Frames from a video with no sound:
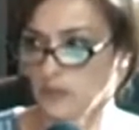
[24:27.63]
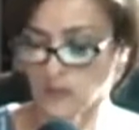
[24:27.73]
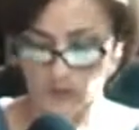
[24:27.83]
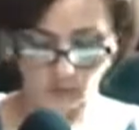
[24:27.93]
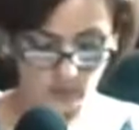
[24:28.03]

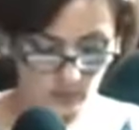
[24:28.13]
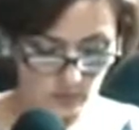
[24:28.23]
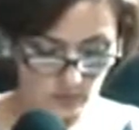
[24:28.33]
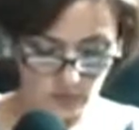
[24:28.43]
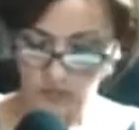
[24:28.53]

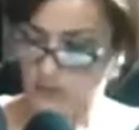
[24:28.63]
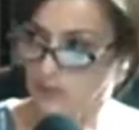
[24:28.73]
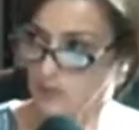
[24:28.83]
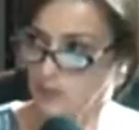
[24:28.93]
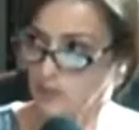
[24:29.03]

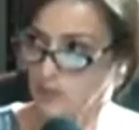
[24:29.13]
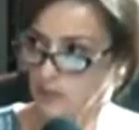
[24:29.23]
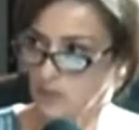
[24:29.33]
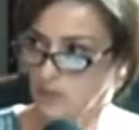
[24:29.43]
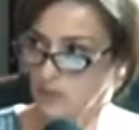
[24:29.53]

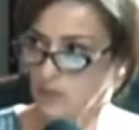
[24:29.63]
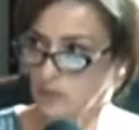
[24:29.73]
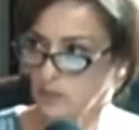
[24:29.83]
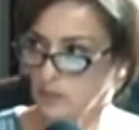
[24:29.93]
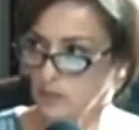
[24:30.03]

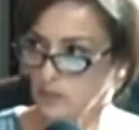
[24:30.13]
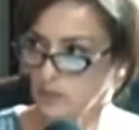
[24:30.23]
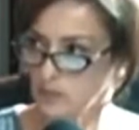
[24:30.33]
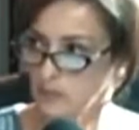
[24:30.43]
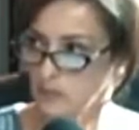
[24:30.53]

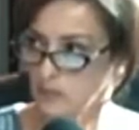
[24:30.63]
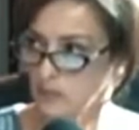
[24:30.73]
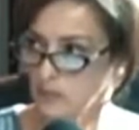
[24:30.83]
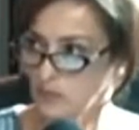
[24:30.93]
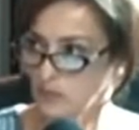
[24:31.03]

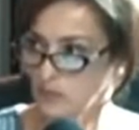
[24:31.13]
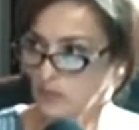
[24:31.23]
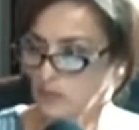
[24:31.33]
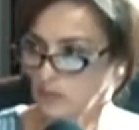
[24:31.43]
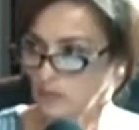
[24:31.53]

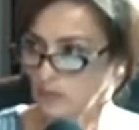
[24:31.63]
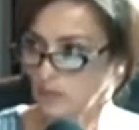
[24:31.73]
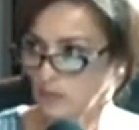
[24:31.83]
The person shown says nothing.